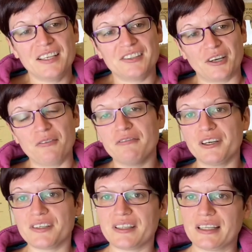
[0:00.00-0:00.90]
So
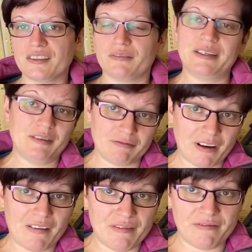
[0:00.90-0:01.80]
first thing to
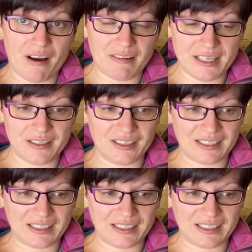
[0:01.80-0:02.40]
really